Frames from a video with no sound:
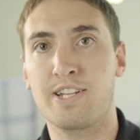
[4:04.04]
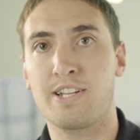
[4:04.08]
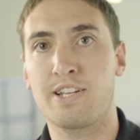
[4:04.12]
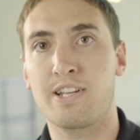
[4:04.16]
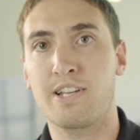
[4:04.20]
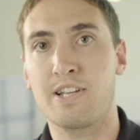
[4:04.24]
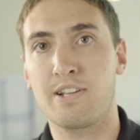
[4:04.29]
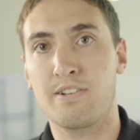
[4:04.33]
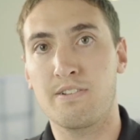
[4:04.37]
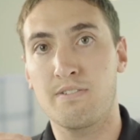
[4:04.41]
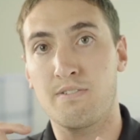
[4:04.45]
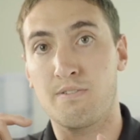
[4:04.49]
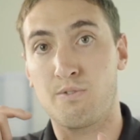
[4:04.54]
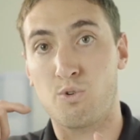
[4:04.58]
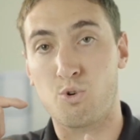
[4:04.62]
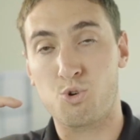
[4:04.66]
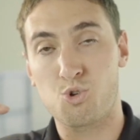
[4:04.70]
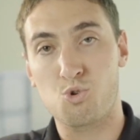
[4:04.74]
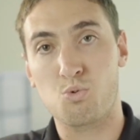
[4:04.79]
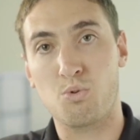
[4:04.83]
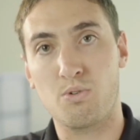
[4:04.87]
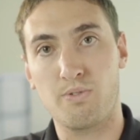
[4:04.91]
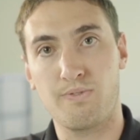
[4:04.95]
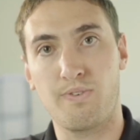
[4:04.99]
a
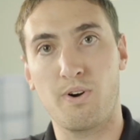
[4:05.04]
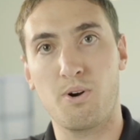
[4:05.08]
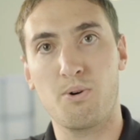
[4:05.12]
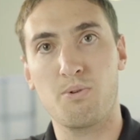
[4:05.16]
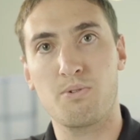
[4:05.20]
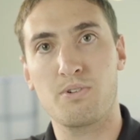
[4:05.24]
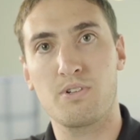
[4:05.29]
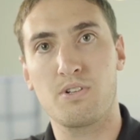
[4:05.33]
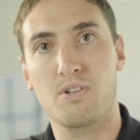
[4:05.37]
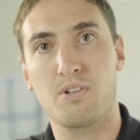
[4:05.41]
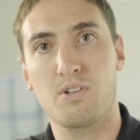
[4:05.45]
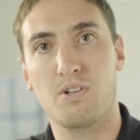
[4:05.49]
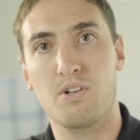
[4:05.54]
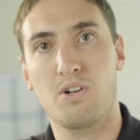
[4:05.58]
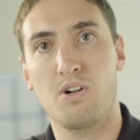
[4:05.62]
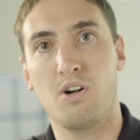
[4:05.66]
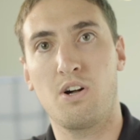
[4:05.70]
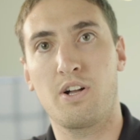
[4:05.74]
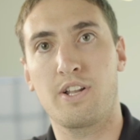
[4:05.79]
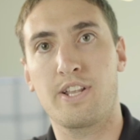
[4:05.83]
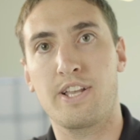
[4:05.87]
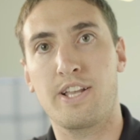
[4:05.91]
virtual phone on